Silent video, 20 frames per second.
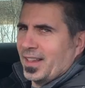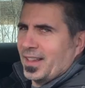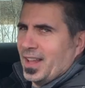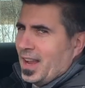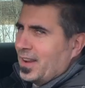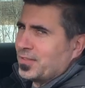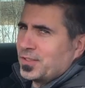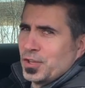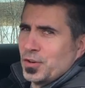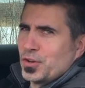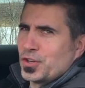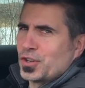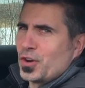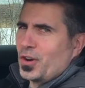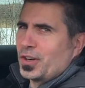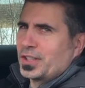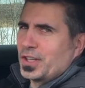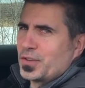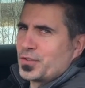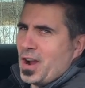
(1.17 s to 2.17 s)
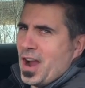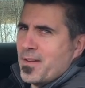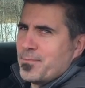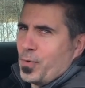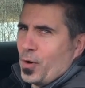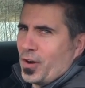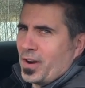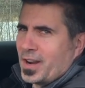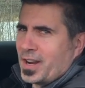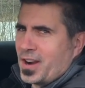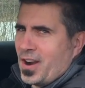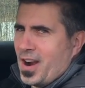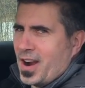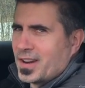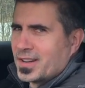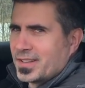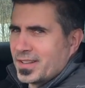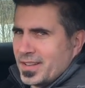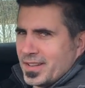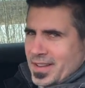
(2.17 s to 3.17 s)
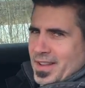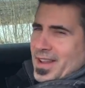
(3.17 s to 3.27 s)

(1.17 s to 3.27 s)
Life's too short to drive boring cars.